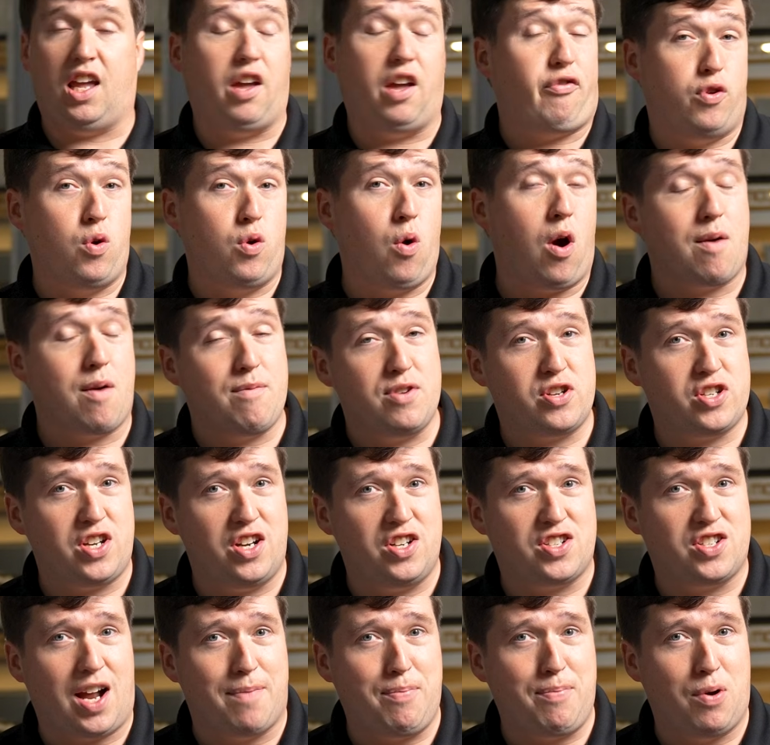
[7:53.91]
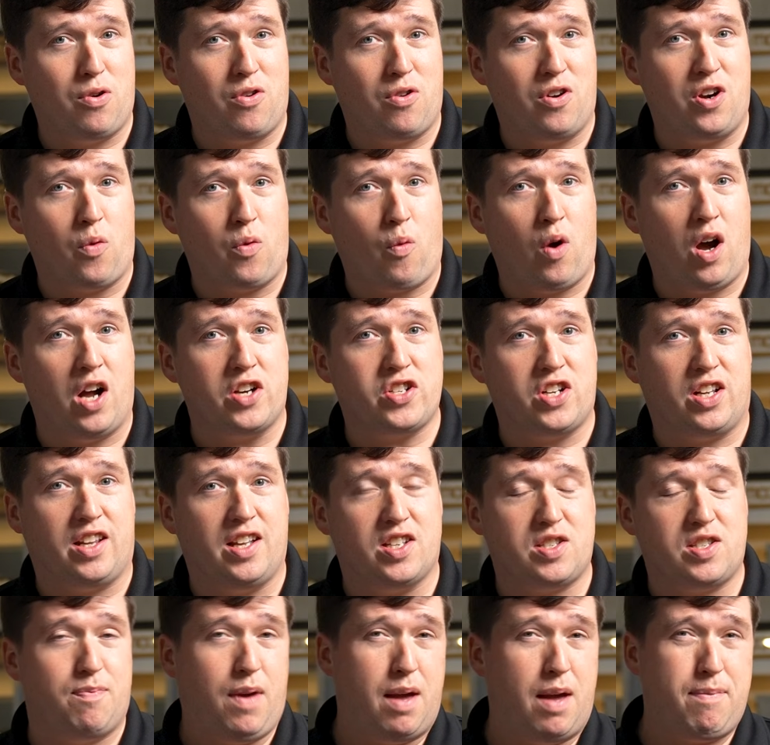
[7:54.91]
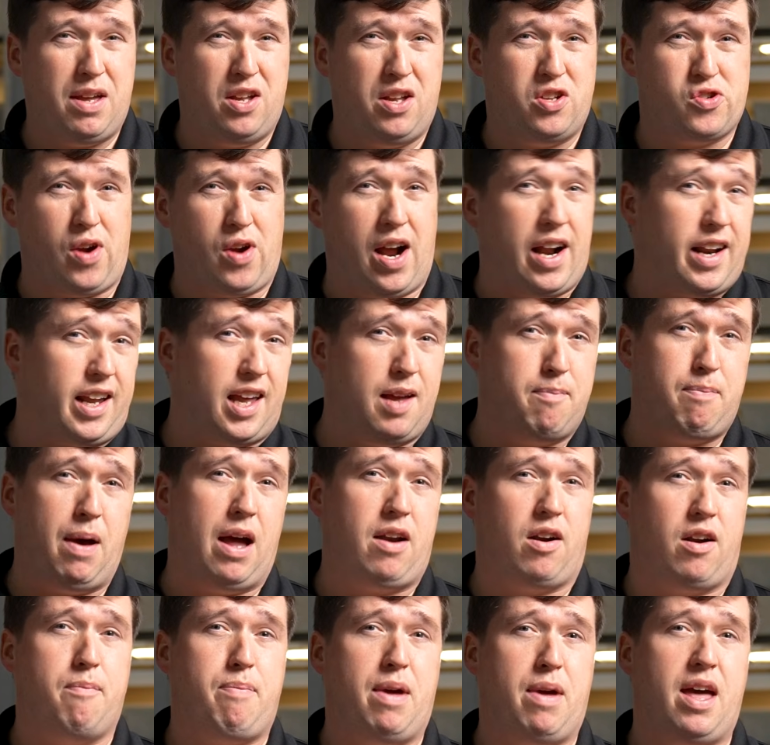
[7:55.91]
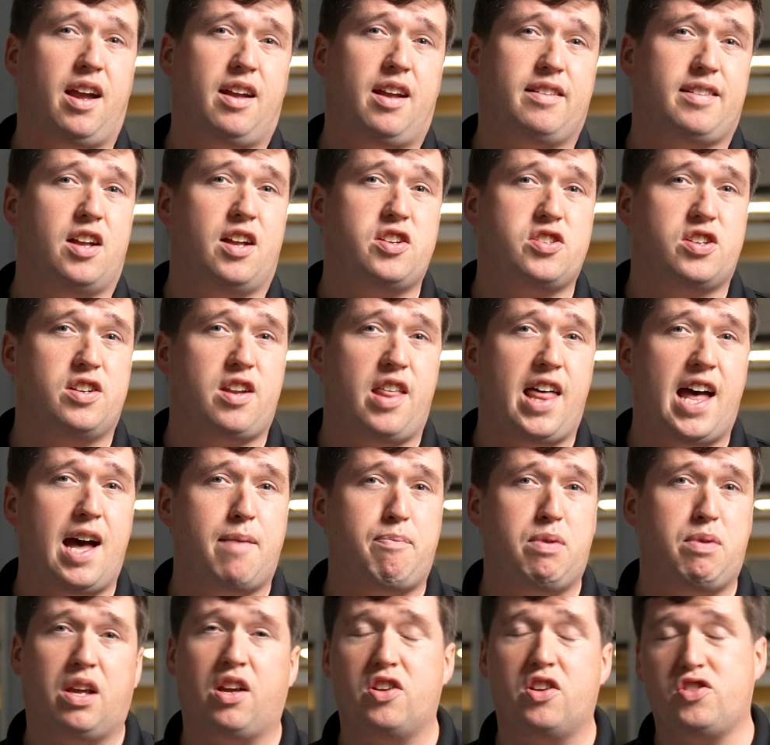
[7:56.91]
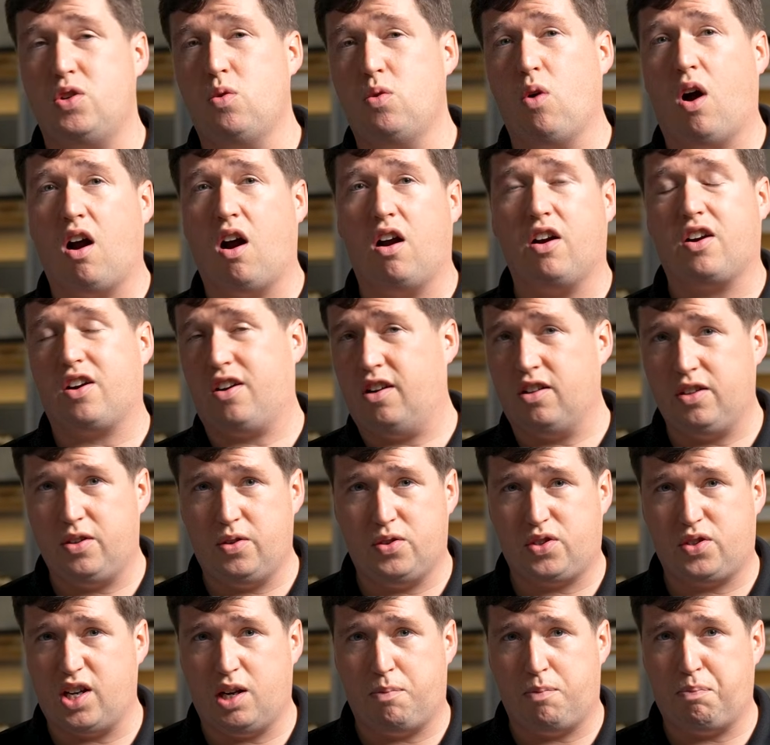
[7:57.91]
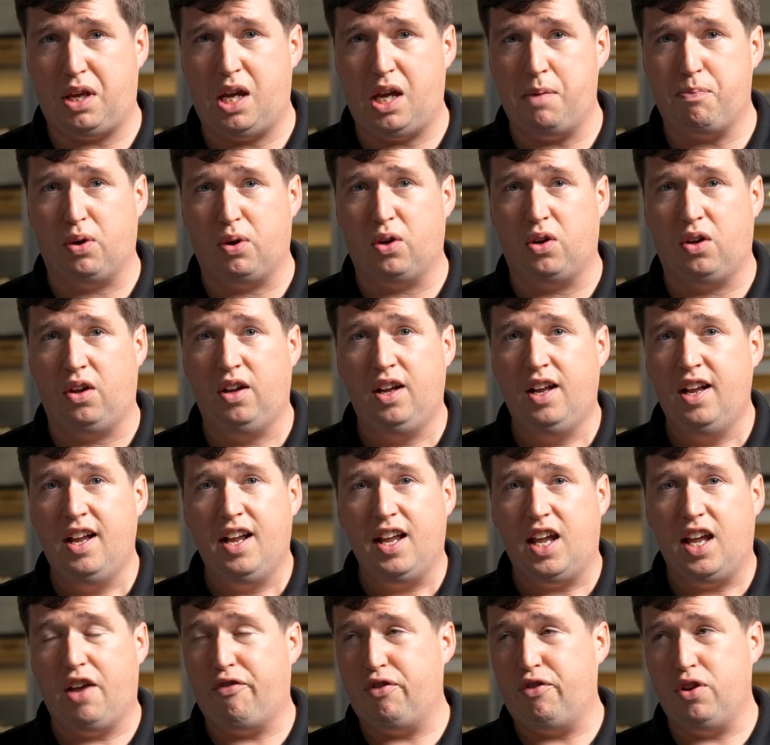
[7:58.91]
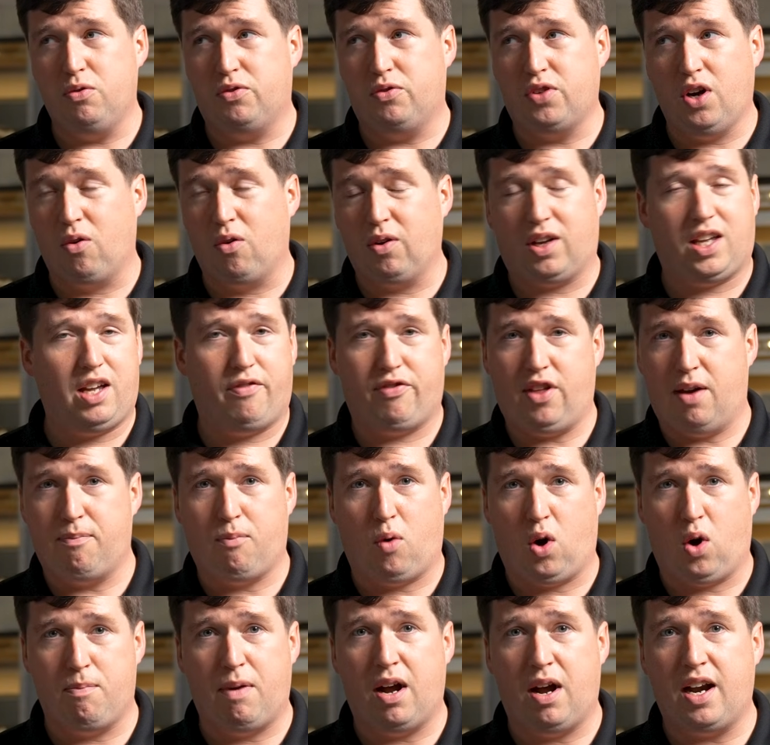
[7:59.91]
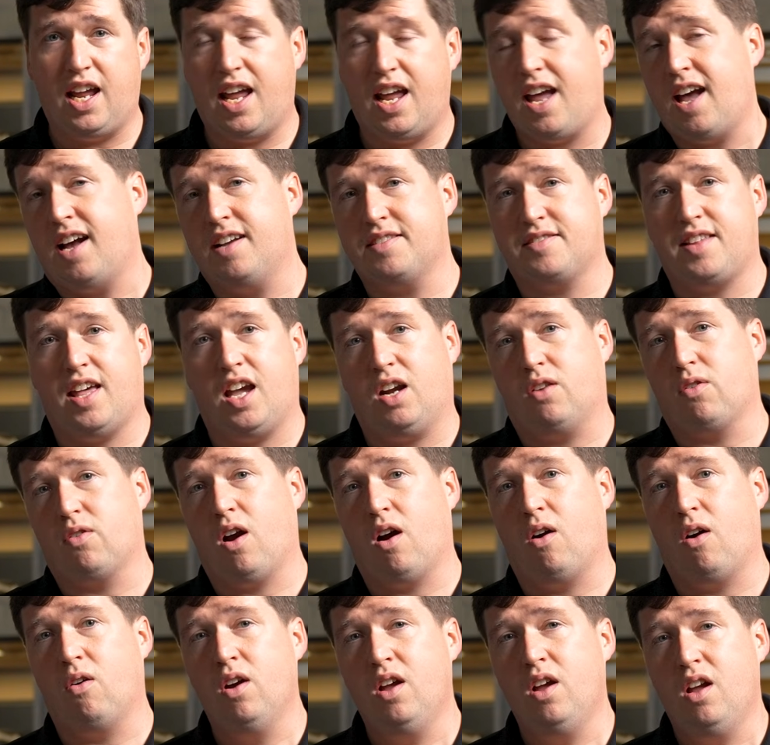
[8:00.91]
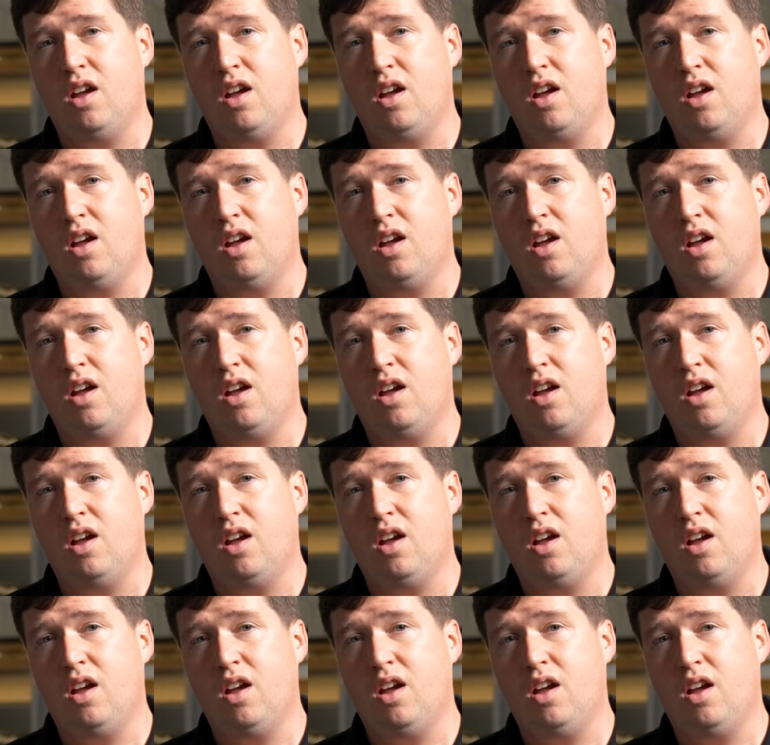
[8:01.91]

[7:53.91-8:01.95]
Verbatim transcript: If you are a machine shop owner and you're watching this, maybe try to get better at paying attention to that because you are going to lose good people if you don't give them more money as they grow.